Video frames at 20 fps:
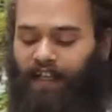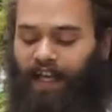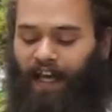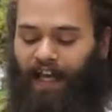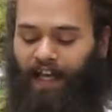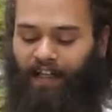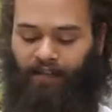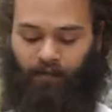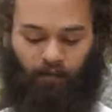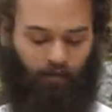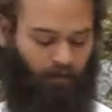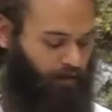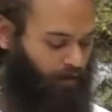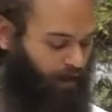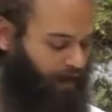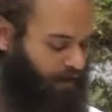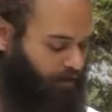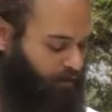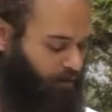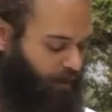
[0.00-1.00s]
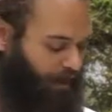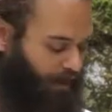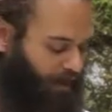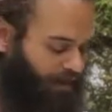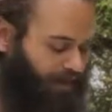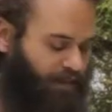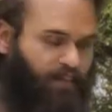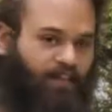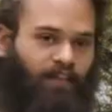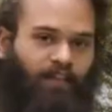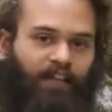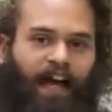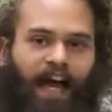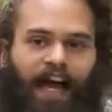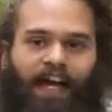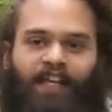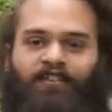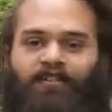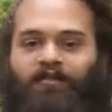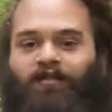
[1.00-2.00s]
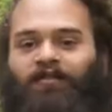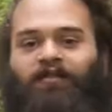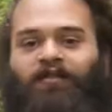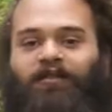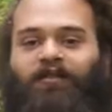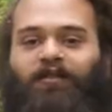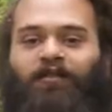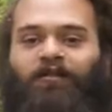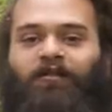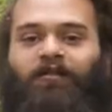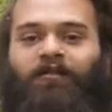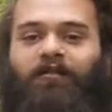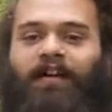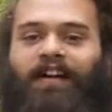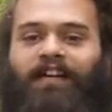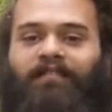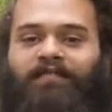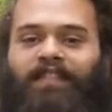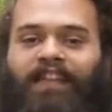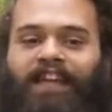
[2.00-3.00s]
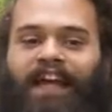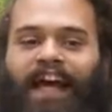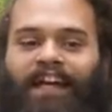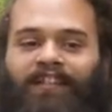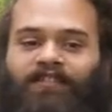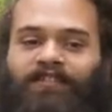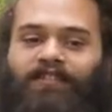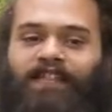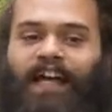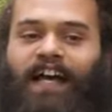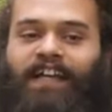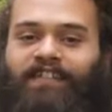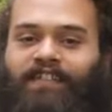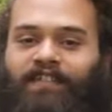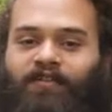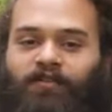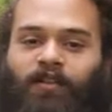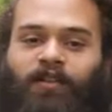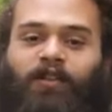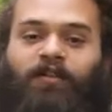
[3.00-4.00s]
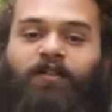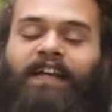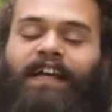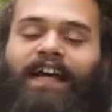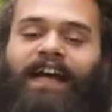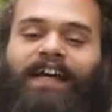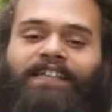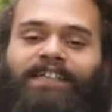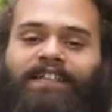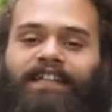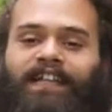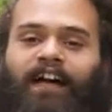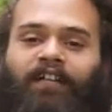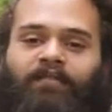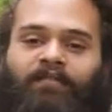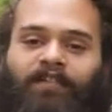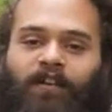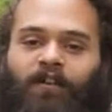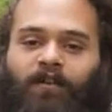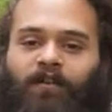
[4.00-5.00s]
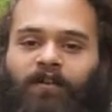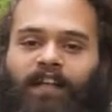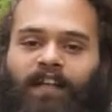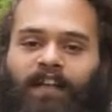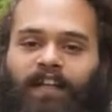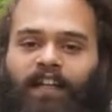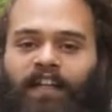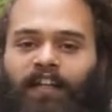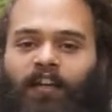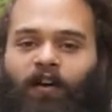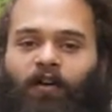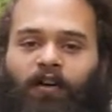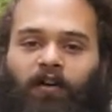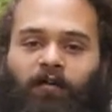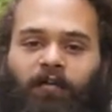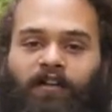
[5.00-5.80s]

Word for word: as, as well as to guide you through one of the exercises or kriyas of the Kundalini Yoga,